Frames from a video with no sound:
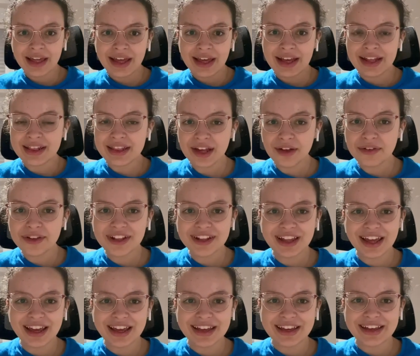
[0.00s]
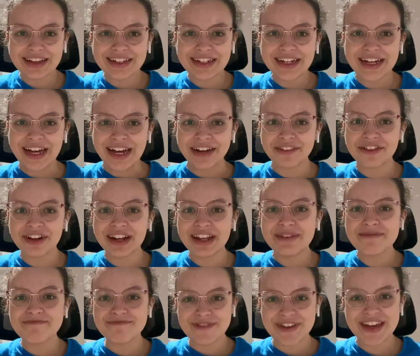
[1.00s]
It sounded like a really
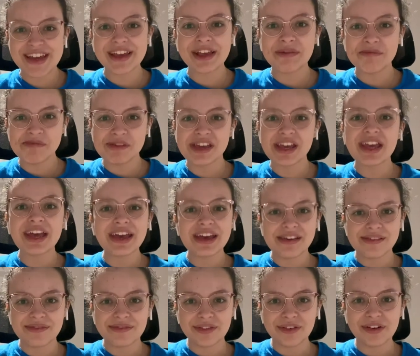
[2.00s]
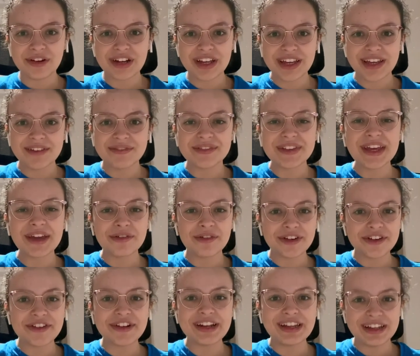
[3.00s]
big, big effort if they were
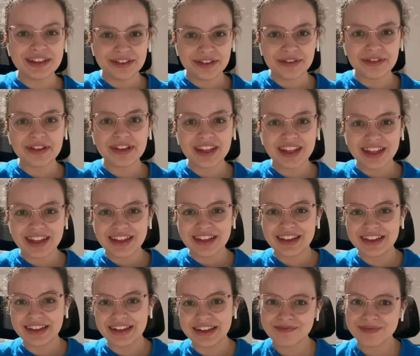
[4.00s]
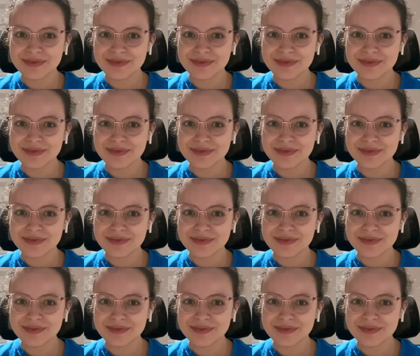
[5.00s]
really doing this.